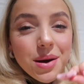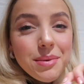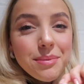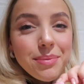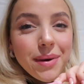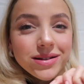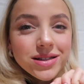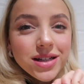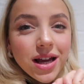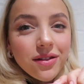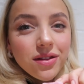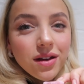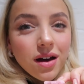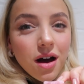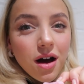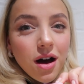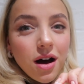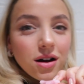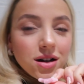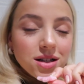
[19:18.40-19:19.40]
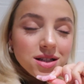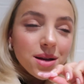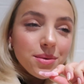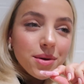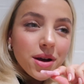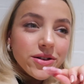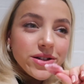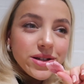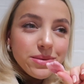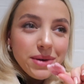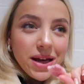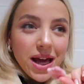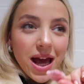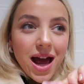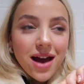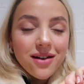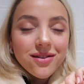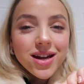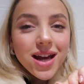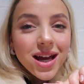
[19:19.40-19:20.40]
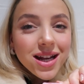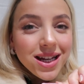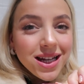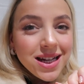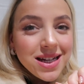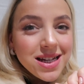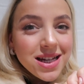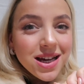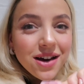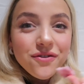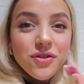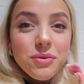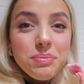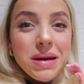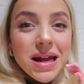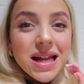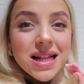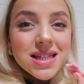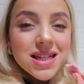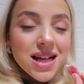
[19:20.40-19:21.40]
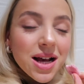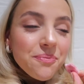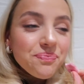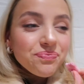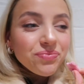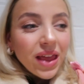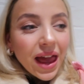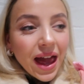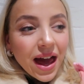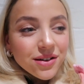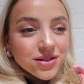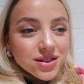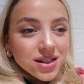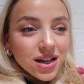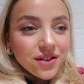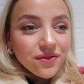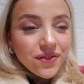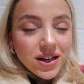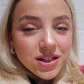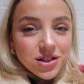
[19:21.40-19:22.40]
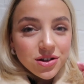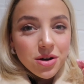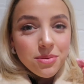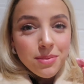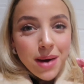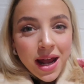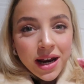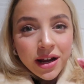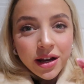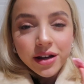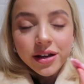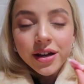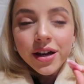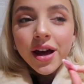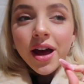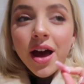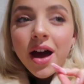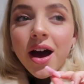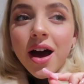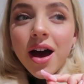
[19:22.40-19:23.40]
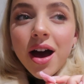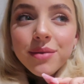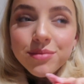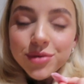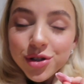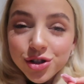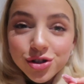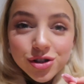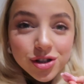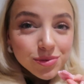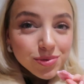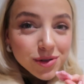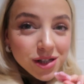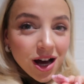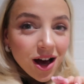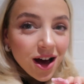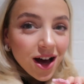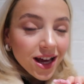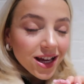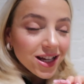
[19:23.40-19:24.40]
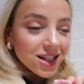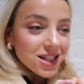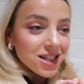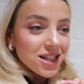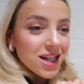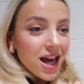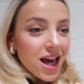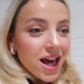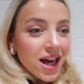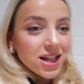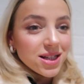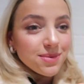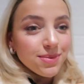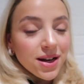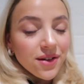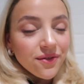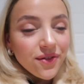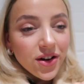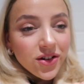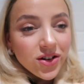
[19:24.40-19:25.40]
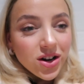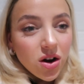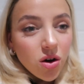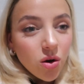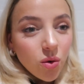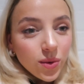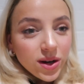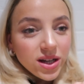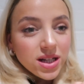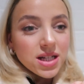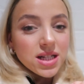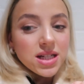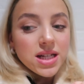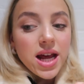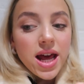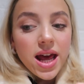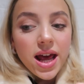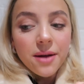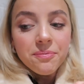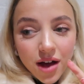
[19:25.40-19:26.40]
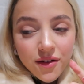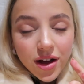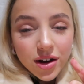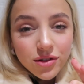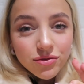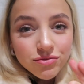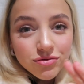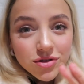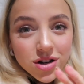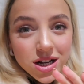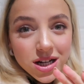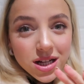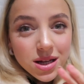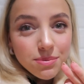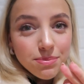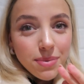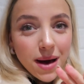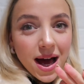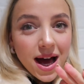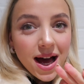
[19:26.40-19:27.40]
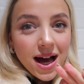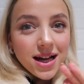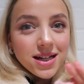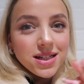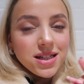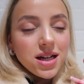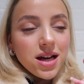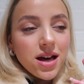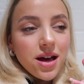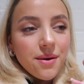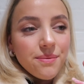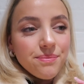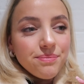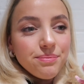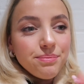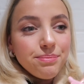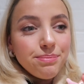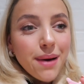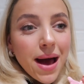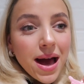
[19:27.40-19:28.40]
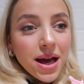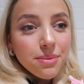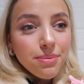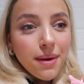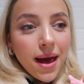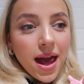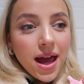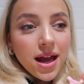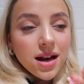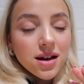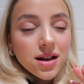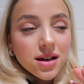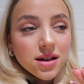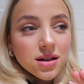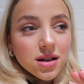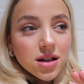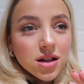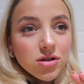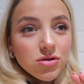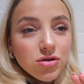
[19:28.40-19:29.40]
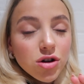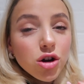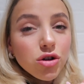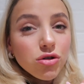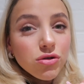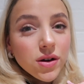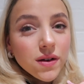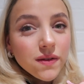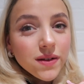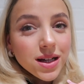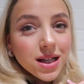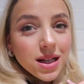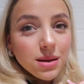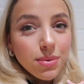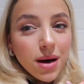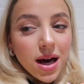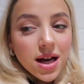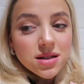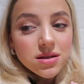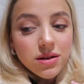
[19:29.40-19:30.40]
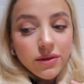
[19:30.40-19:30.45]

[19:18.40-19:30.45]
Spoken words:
I'm about to get in the car because I'm going to meet Harriet and India for pizza outside Fato Amano. I'm super tired today. It's been a very long-winded day. I've had really bad back pain, like horrifically bad.